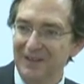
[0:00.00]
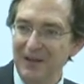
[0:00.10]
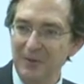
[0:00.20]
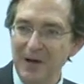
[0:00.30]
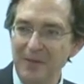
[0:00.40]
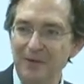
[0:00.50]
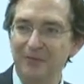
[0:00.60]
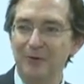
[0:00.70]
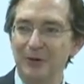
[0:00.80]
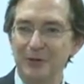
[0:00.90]
they want the
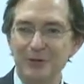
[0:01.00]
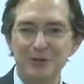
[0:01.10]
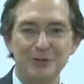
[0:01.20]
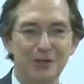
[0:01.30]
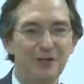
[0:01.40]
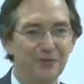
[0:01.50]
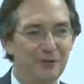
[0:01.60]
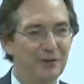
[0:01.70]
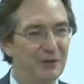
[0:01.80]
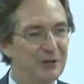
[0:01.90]
foragers in the
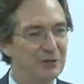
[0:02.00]
field